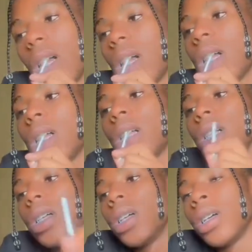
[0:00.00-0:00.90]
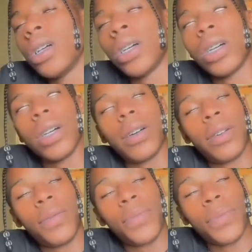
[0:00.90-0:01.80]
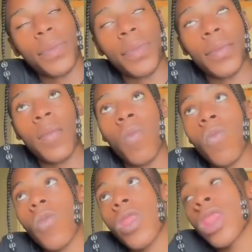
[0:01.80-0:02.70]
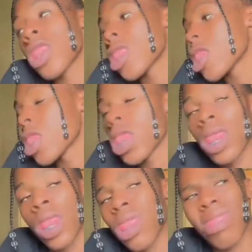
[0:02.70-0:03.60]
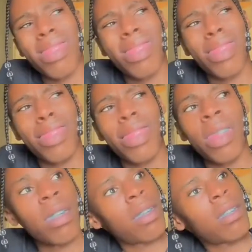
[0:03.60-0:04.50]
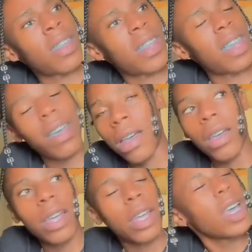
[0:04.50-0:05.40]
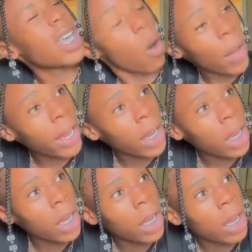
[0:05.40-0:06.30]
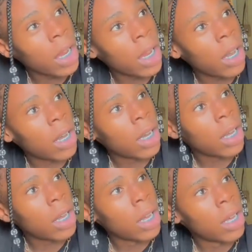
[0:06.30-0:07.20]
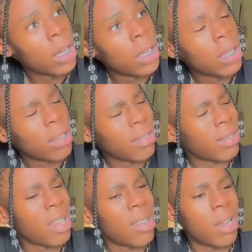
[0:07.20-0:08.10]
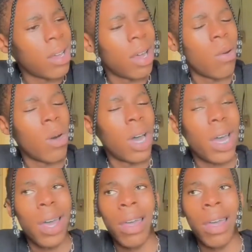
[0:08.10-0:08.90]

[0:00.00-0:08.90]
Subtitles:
and talking and talking. We felt so in love. Like that was one person that I wanted to be with every single day of my life. I wanted to spend my life